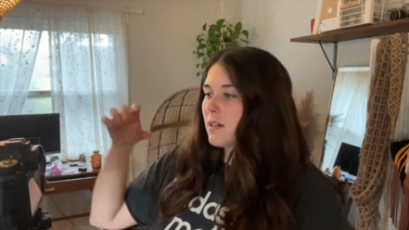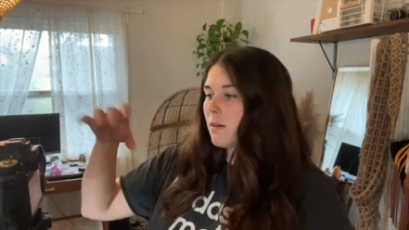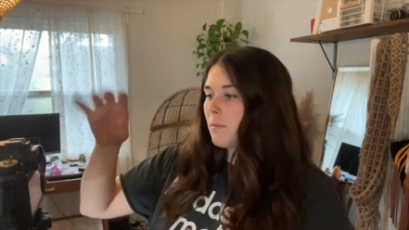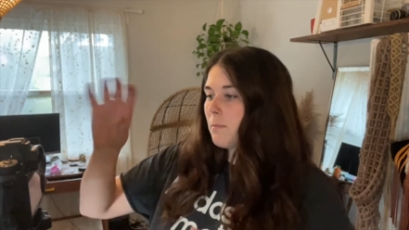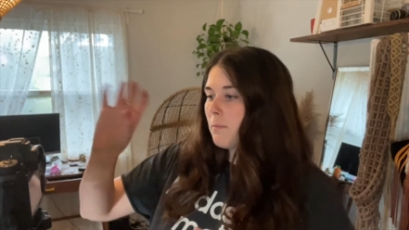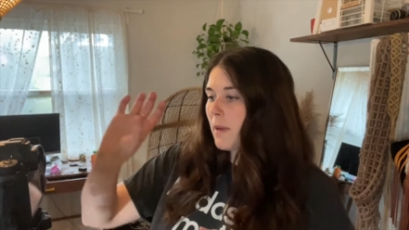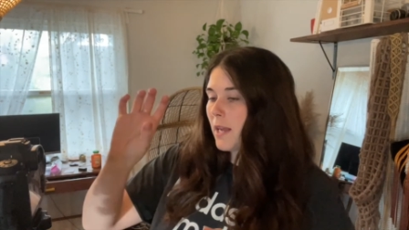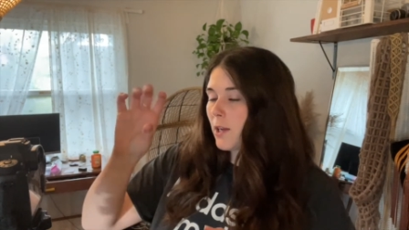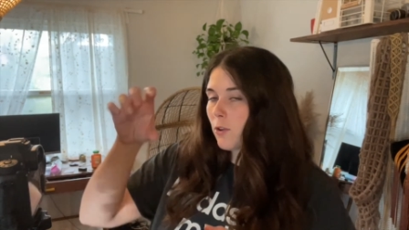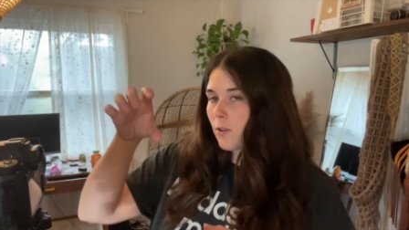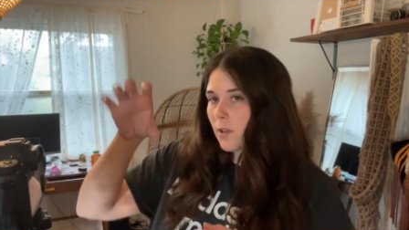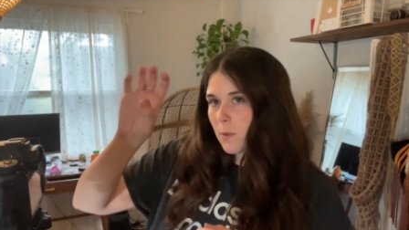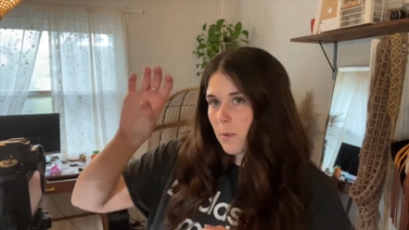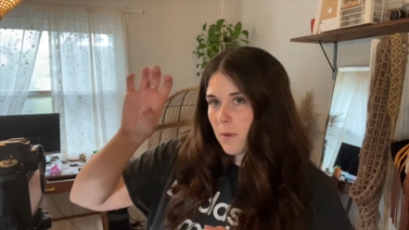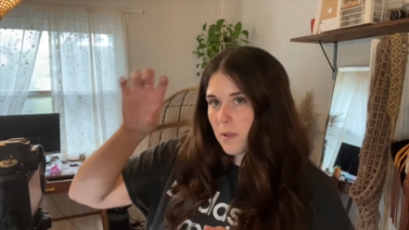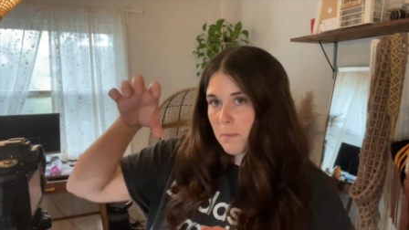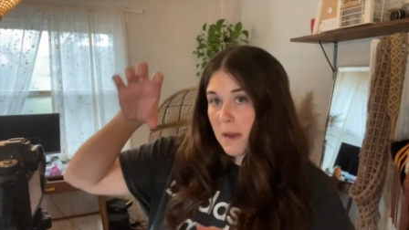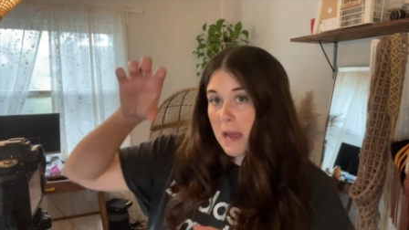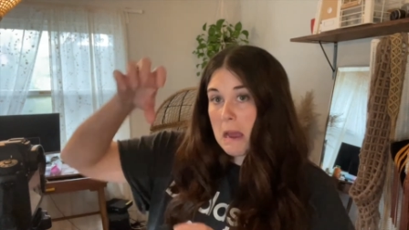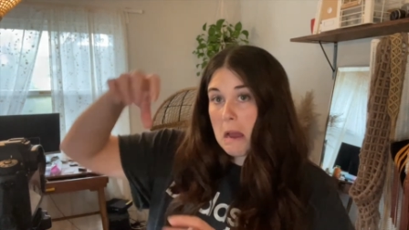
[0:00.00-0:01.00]
manually
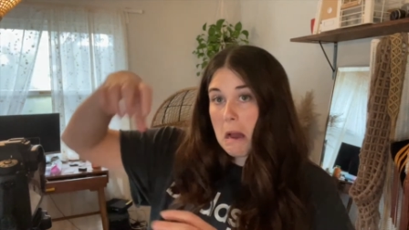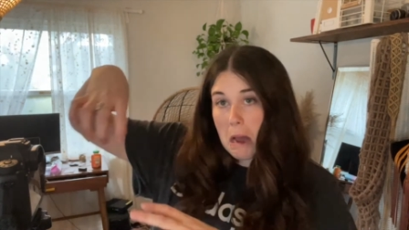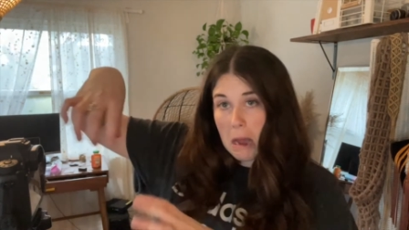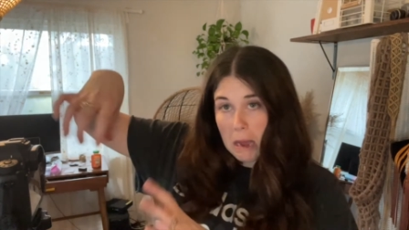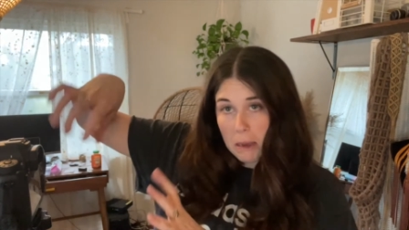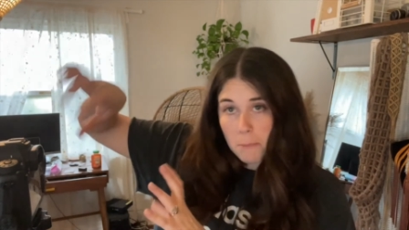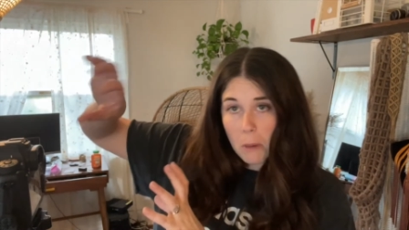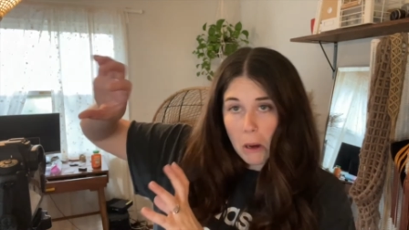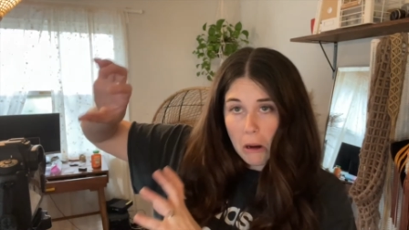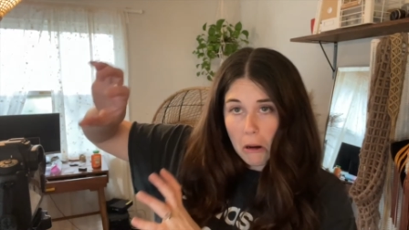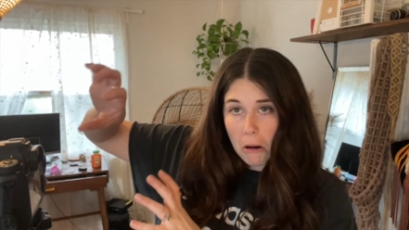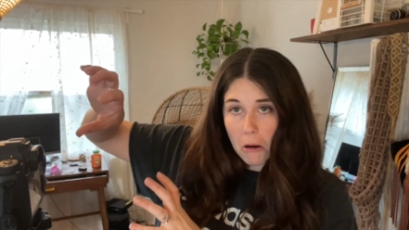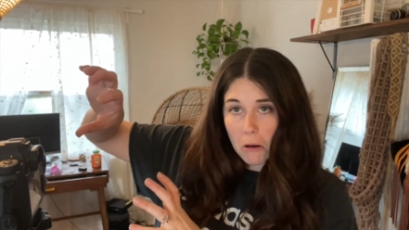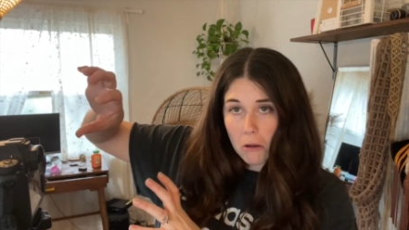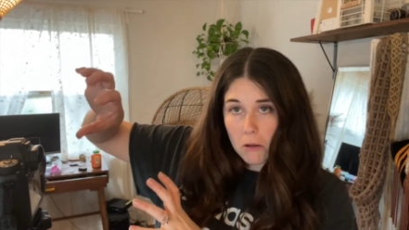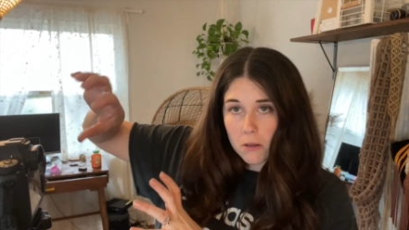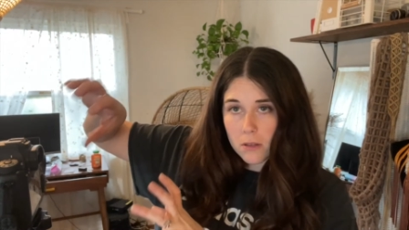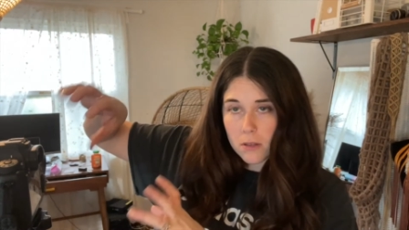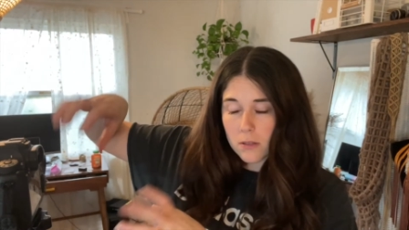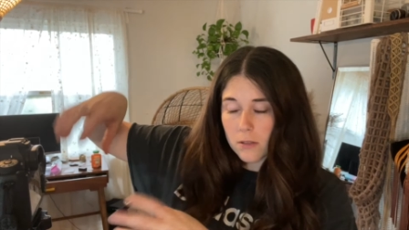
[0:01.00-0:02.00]
with my
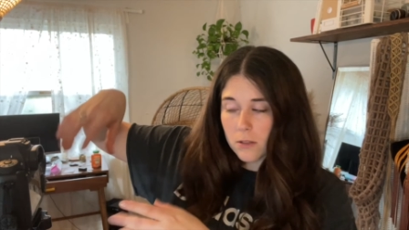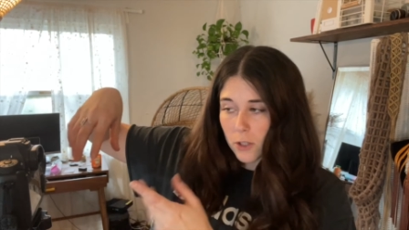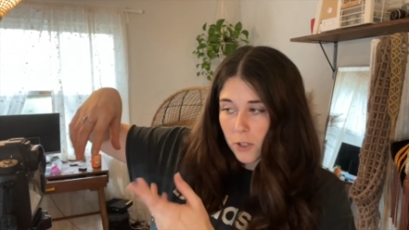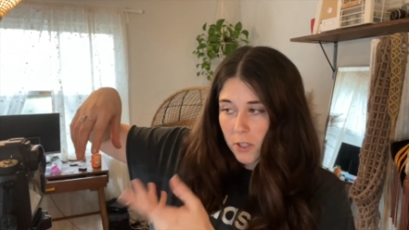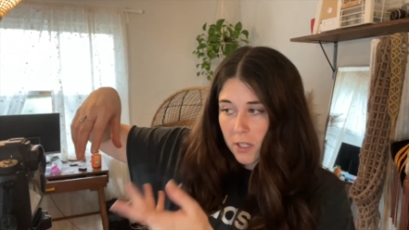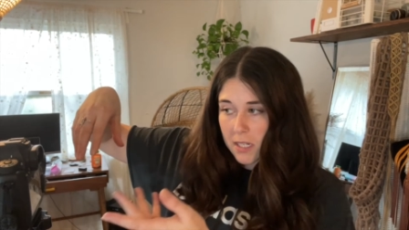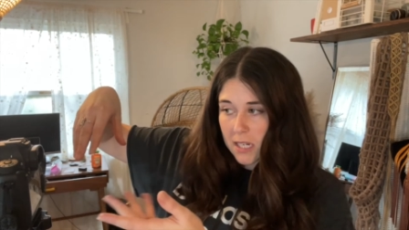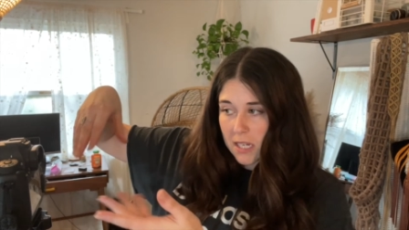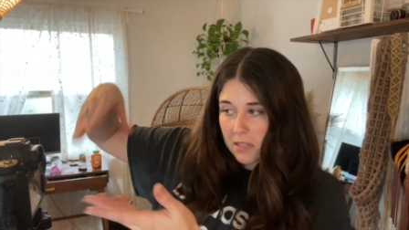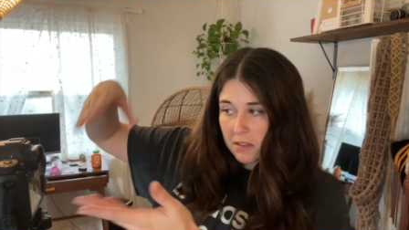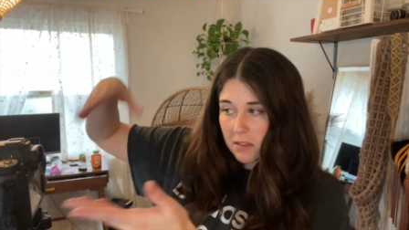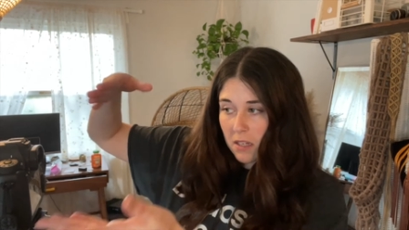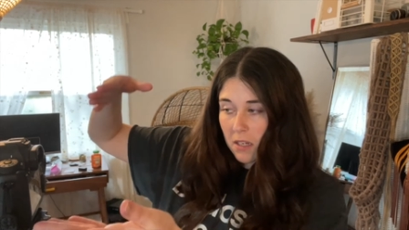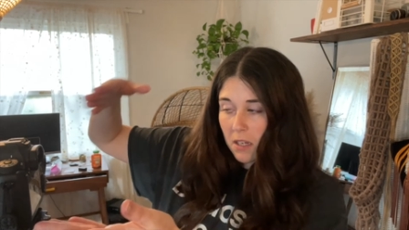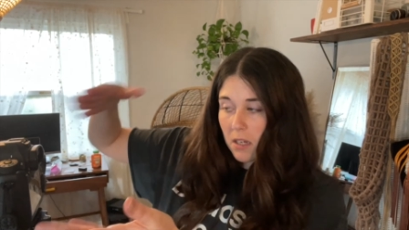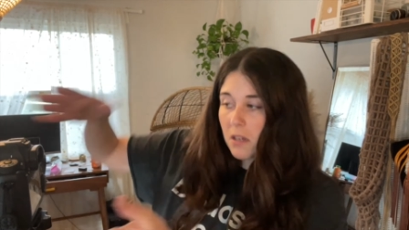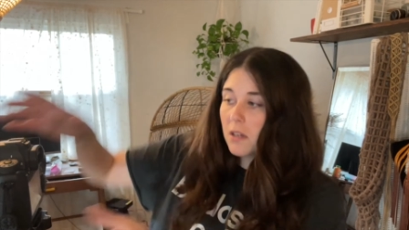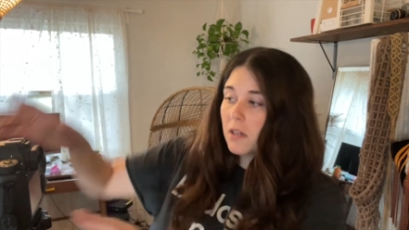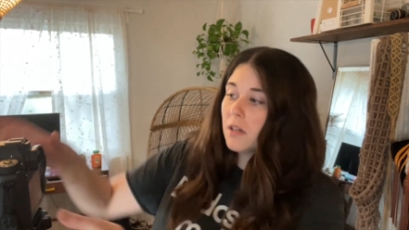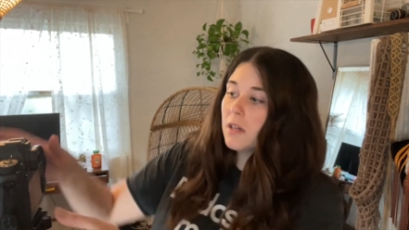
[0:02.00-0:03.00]
eyeball looking at the